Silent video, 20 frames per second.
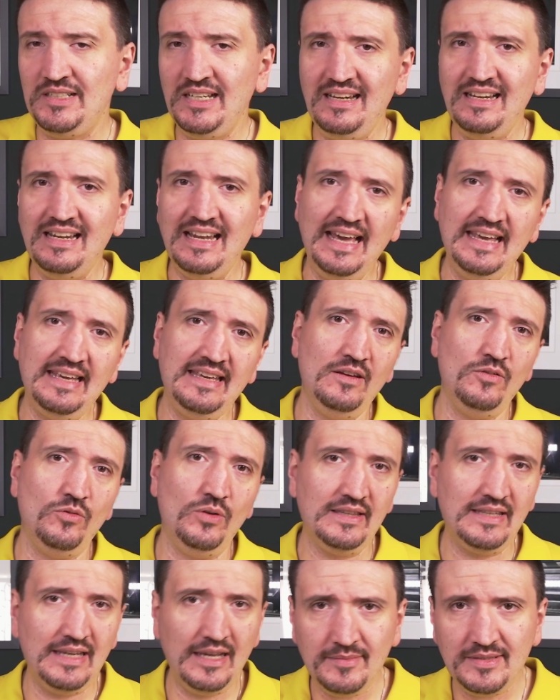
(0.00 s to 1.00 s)
really liking
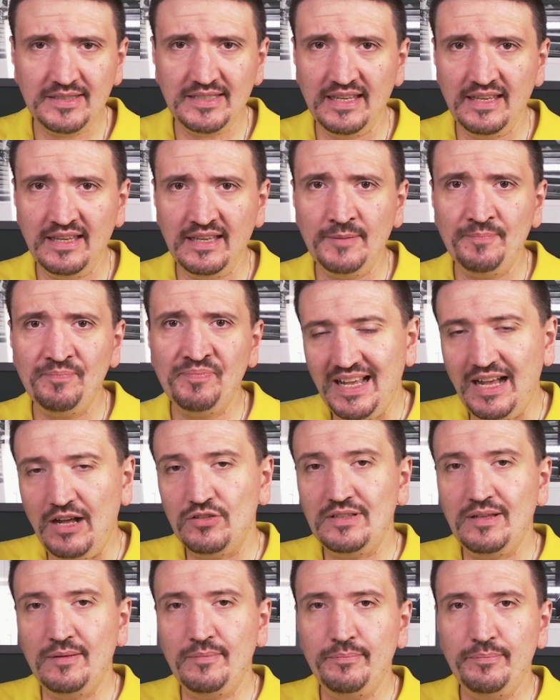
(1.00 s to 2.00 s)
what I'm seeing,
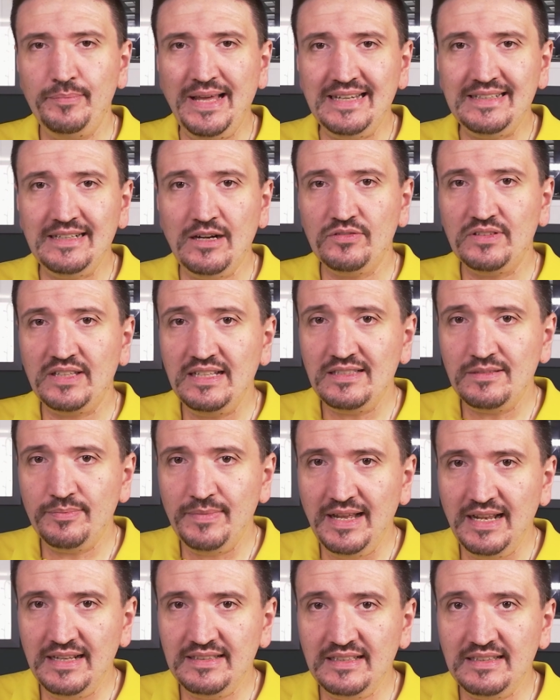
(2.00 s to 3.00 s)
how the background is
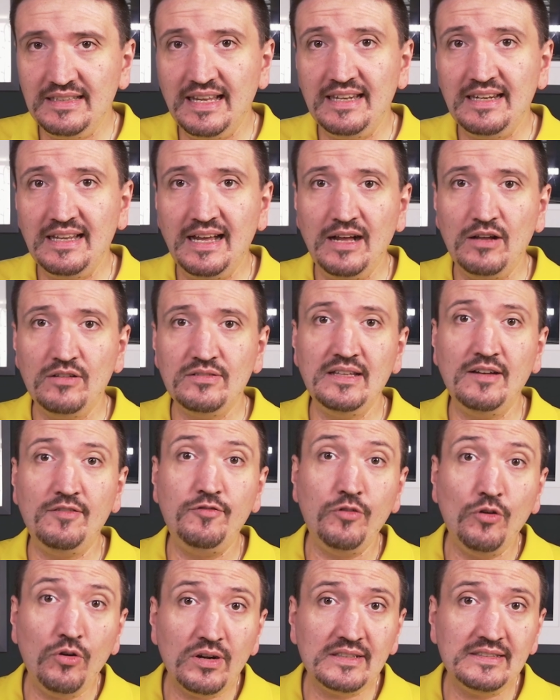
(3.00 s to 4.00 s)
melted and how the
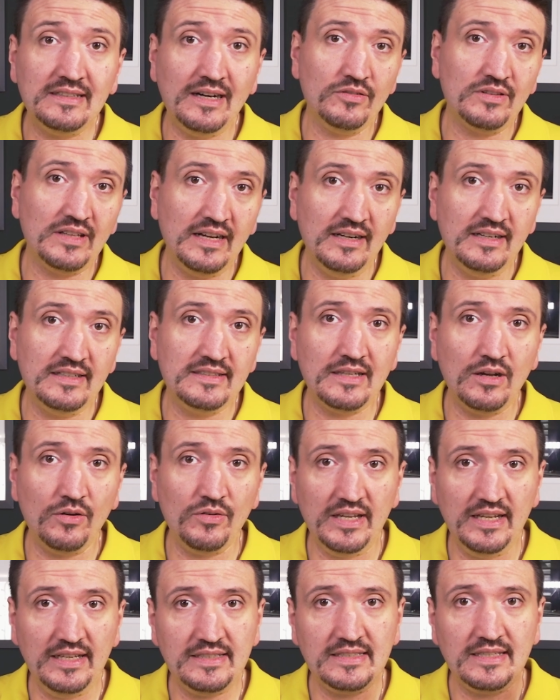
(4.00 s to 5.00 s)
foreground also
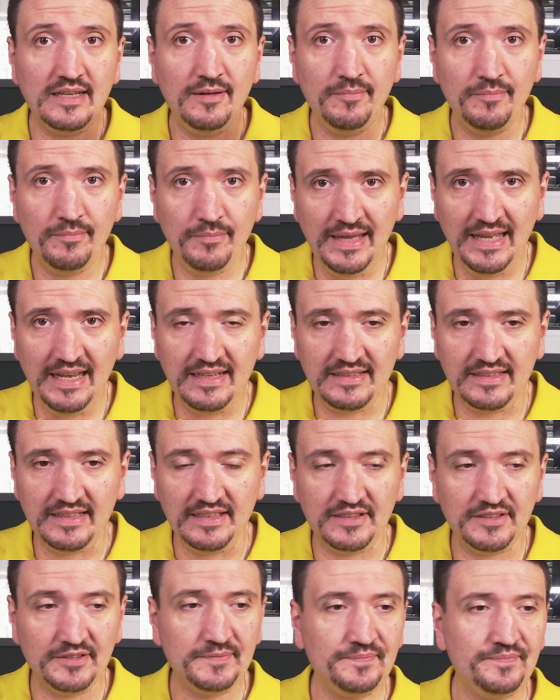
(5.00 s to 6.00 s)
is
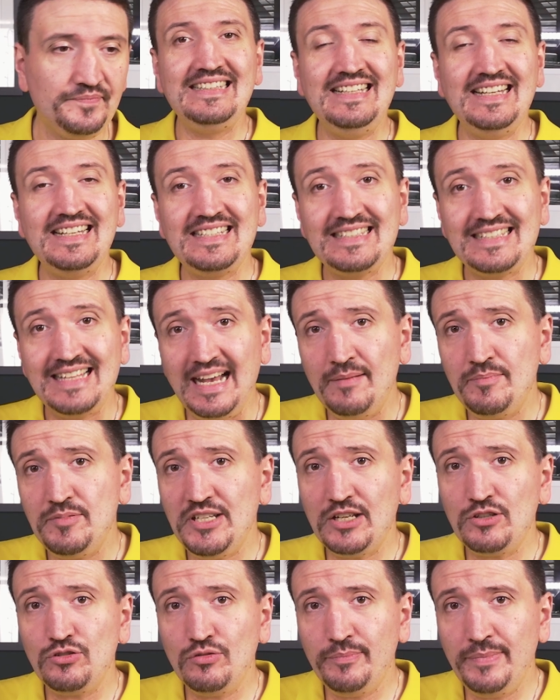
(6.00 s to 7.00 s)
melted. The
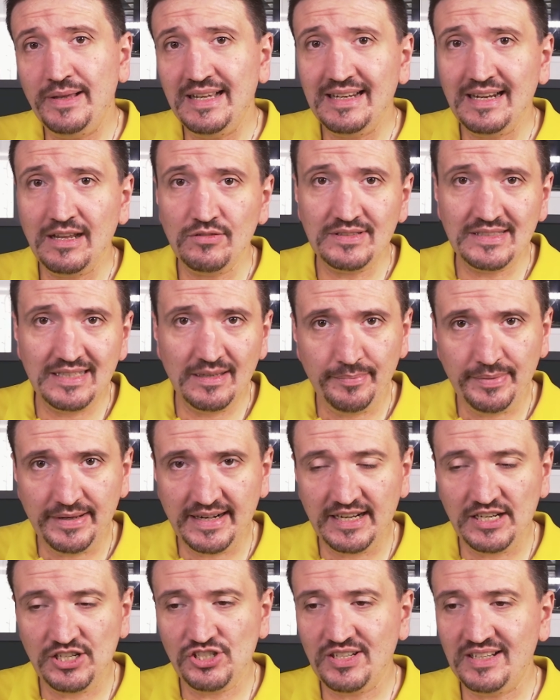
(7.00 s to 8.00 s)
subject to background
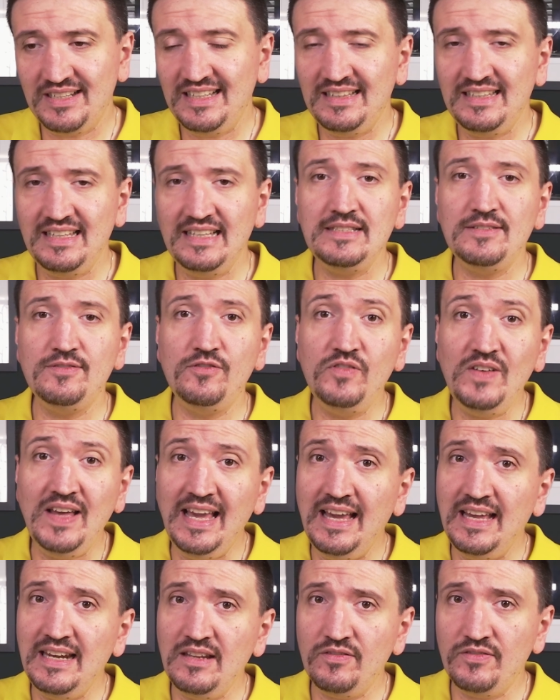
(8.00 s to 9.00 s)
separation, it is
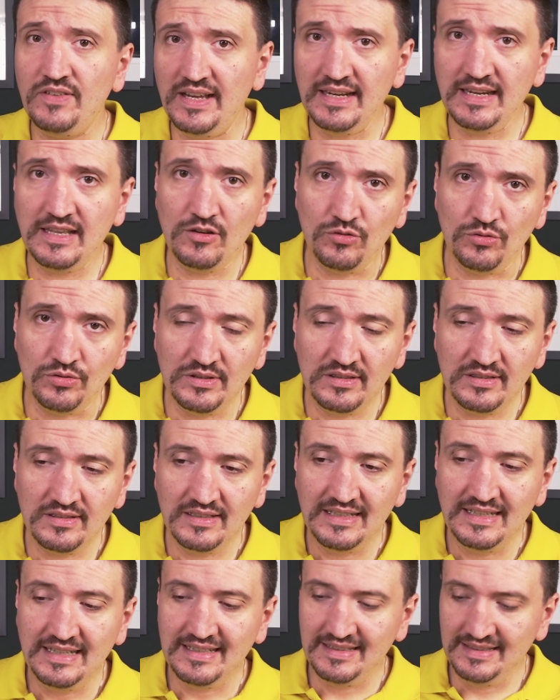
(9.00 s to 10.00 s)
very, very good.
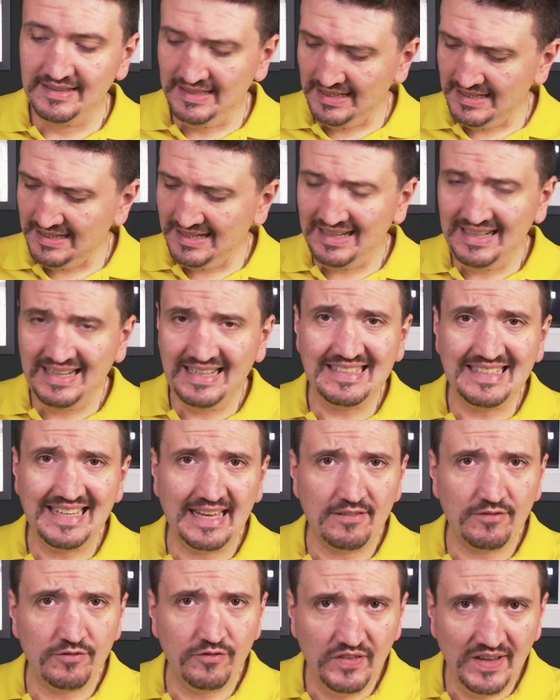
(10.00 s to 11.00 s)
The clicks
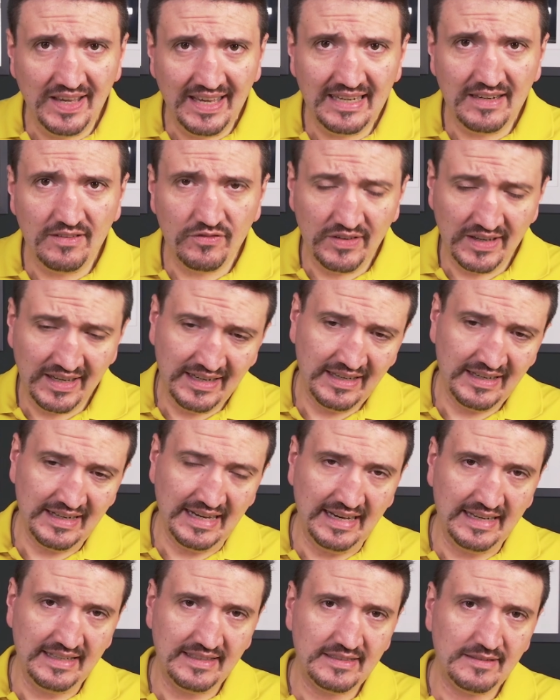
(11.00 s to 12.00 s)
are very, very
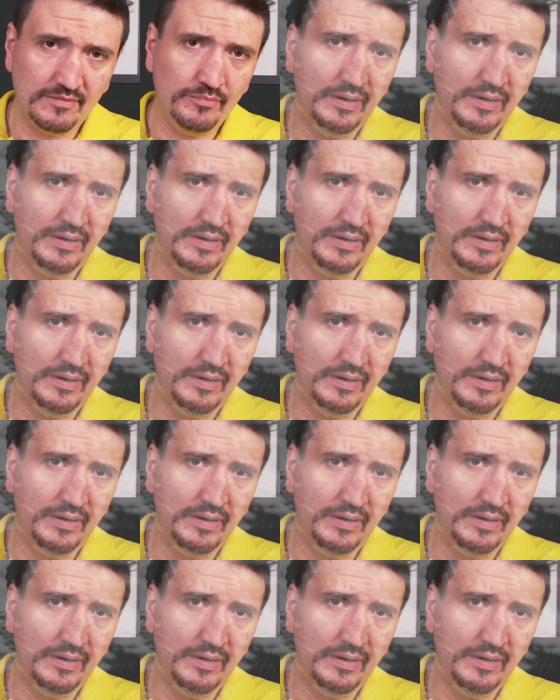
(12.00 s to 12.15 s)
nice.